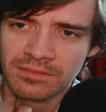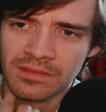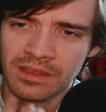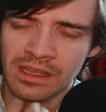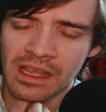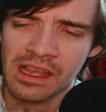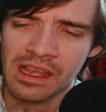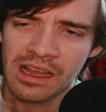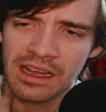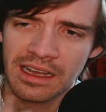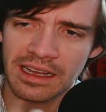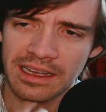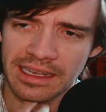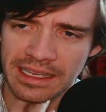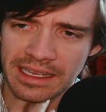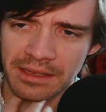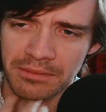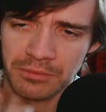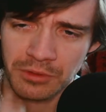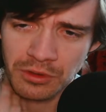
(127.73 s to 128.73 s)
I
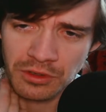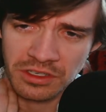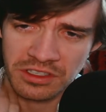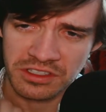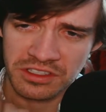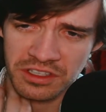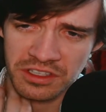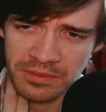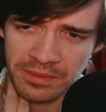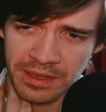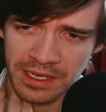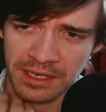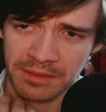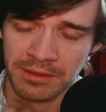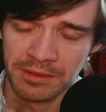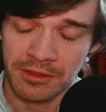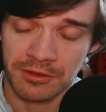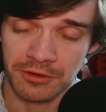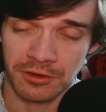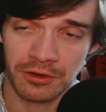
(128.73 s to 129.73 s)
get mucus in the back of
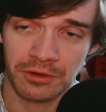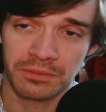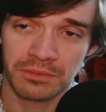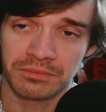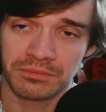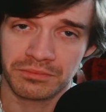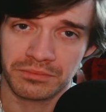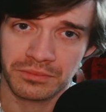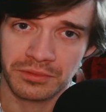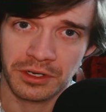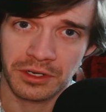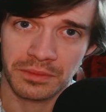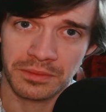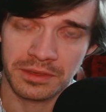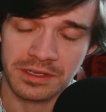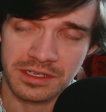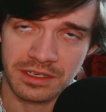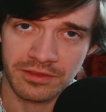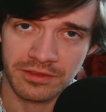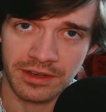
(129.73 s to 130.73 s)
my throat pretty
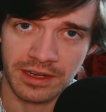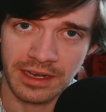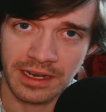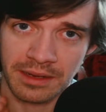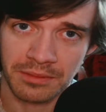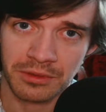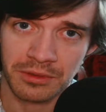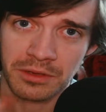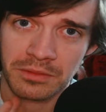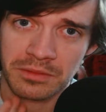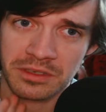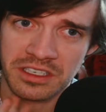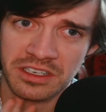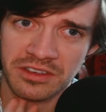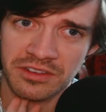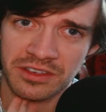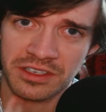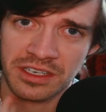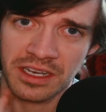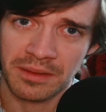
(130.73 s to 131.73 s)
much every day. Pretty much
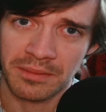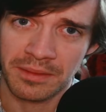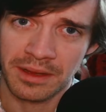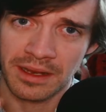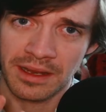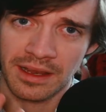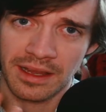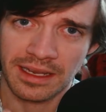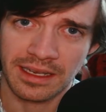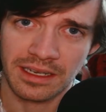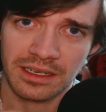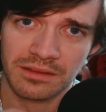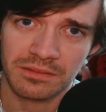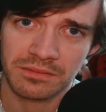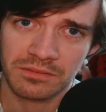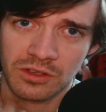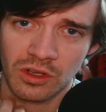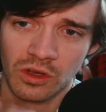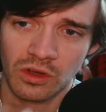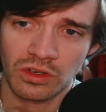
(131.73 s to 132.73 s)
every time I
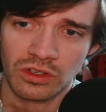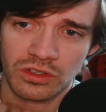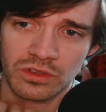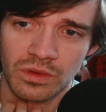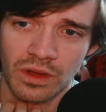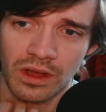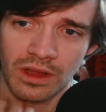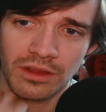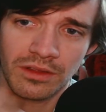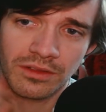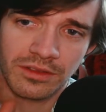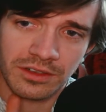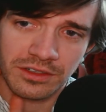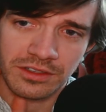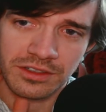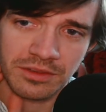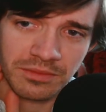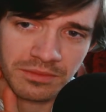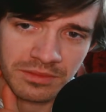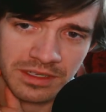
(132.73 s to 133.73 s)
go to swallow, there's
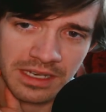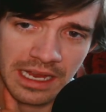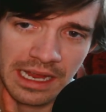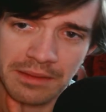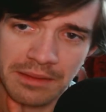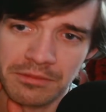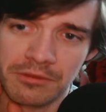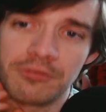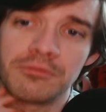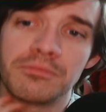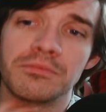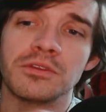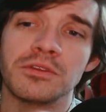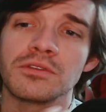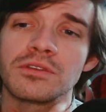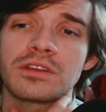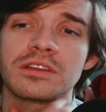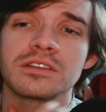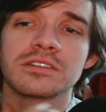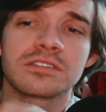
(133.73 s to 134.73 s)
some type of
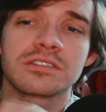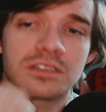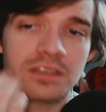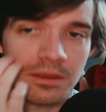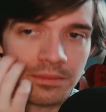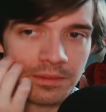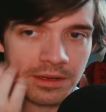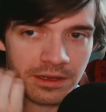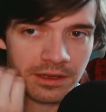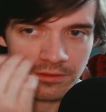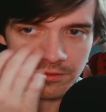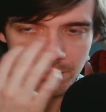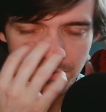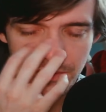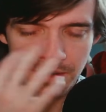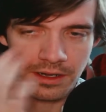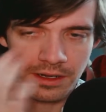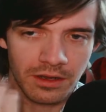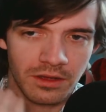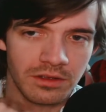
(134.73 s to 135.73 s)
mucus coming from
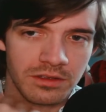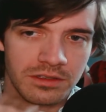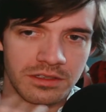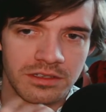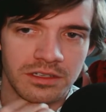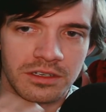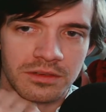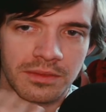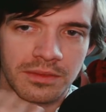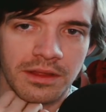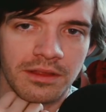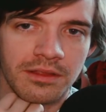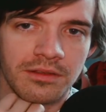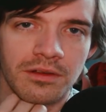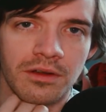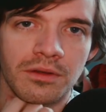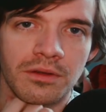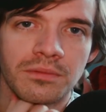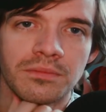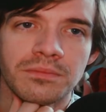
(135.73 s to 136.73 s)
my nose into my
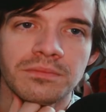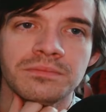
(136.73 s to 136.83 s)
throat.